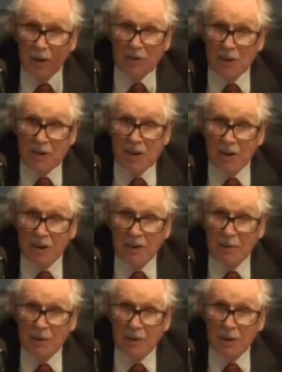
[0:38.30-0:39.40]
once a
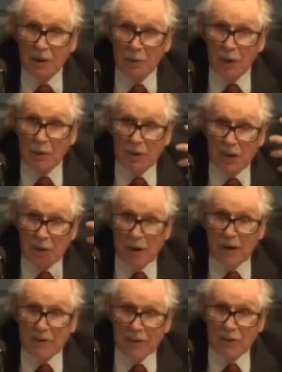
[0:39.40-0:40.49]
year, when we
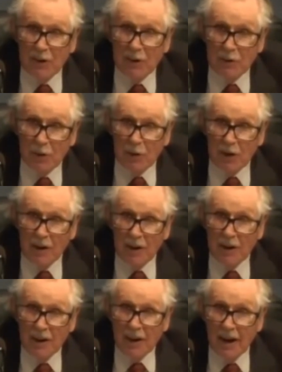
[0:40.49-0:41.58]
debate this on the floor
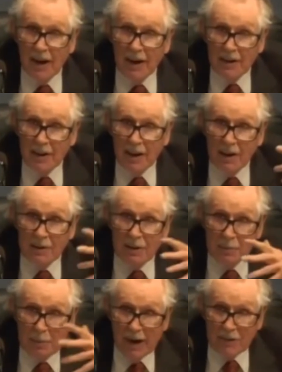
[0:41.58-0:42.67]
and
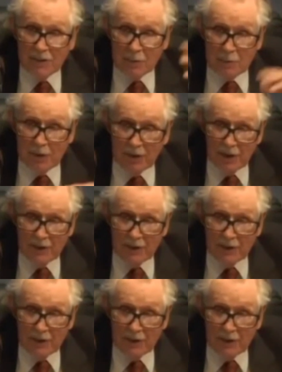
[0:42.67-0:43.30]
pass this bill.